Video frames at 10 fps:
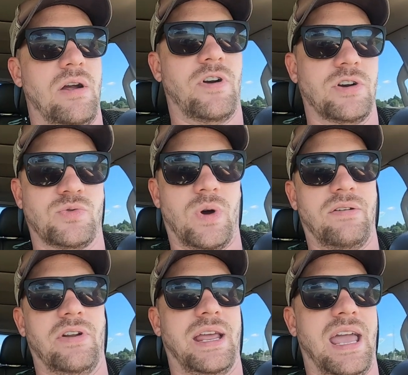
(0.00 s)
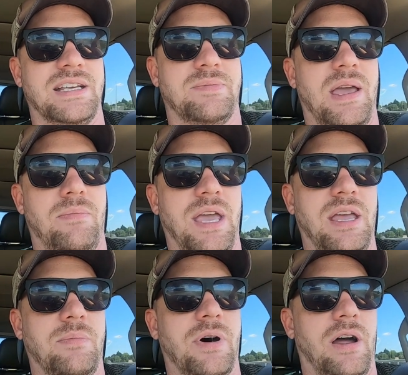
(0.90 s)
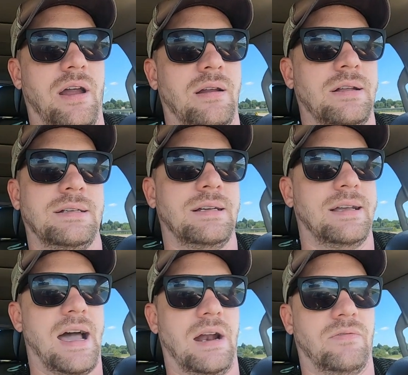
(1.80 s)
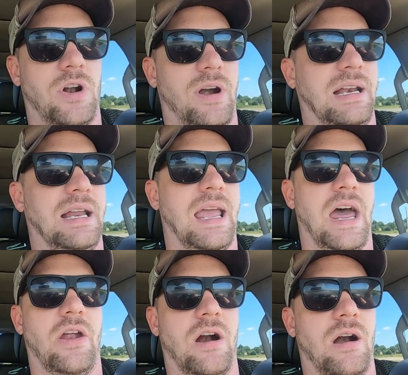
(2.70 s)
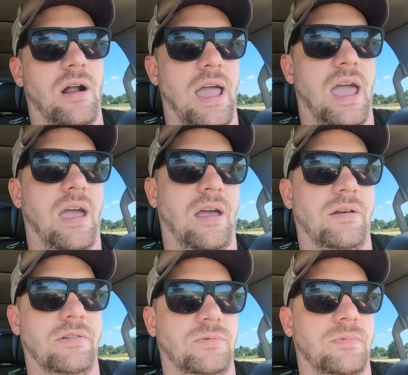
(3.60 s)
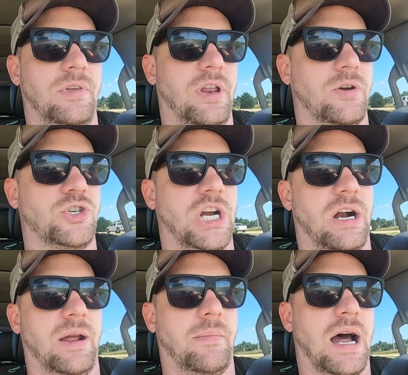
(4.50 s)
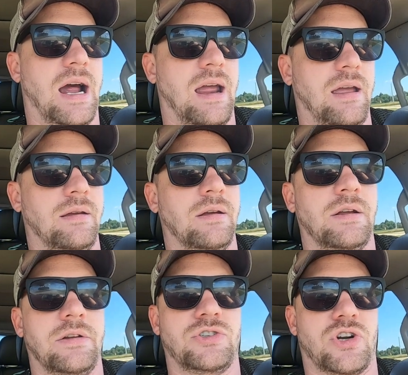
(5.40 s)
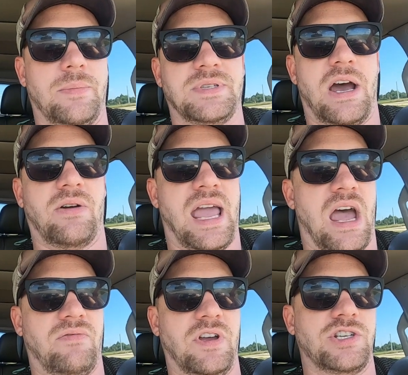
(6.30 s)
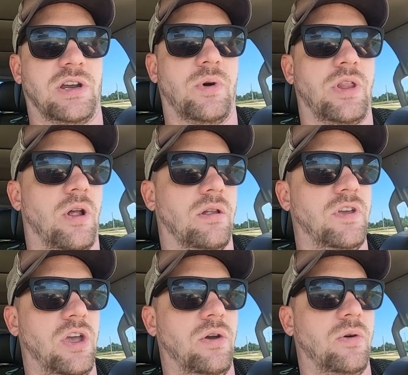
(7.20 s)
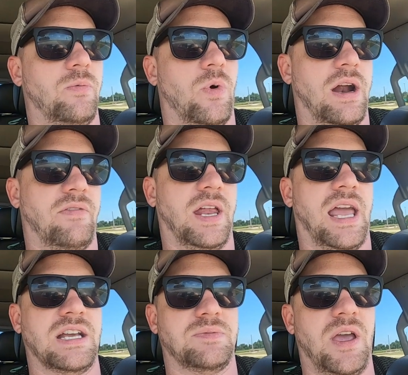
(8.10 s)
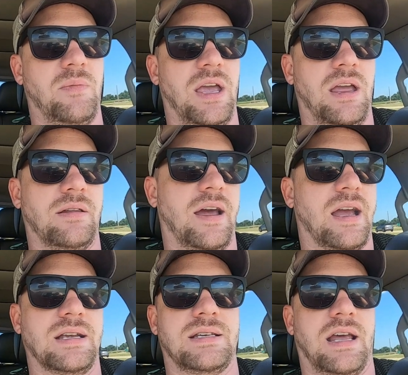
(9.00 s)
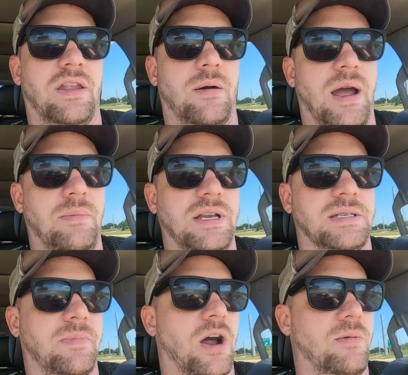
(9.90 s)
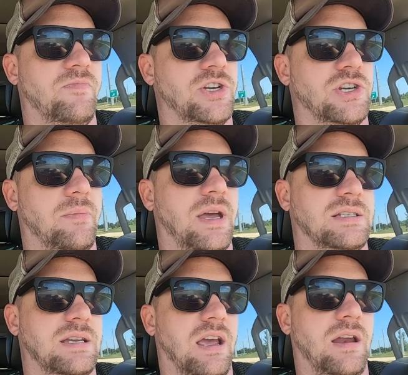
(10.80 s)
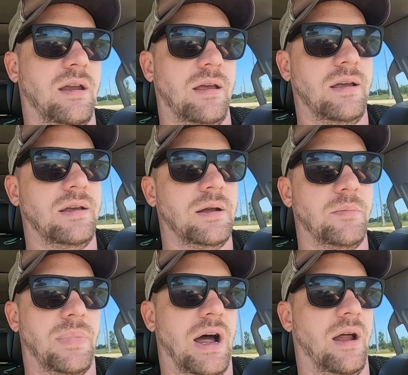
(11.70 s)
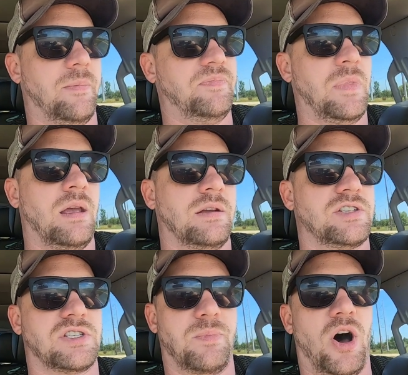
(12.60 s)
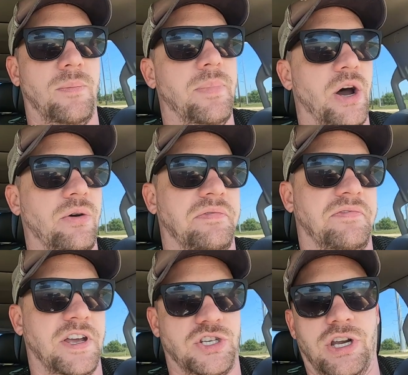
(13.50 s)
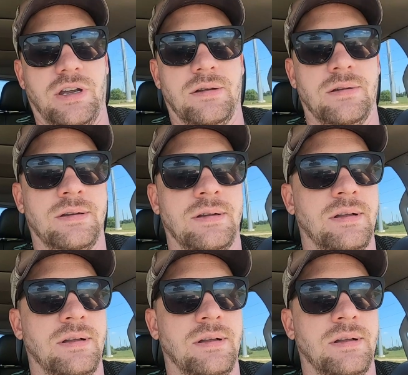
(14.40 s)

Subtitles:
rivers, whatever the case may be, but kind of learning together and, you know, sharing my trips out catfishing with all of you, whatever the case may be. Like I said, there might be some carp fishing mixed in, but small boat fishing